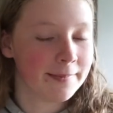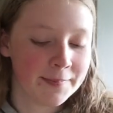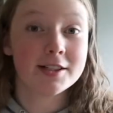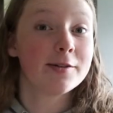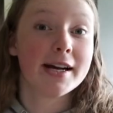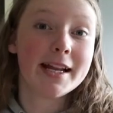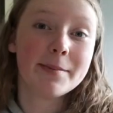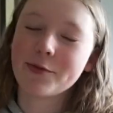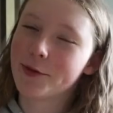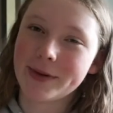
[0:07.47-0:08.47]
Just quickly
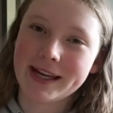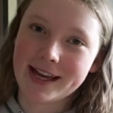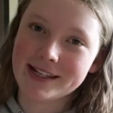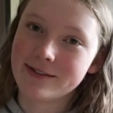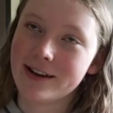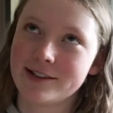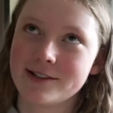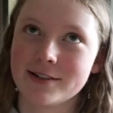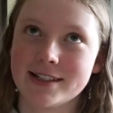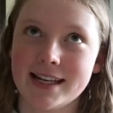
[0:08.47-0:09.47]
before we get into it, I just want to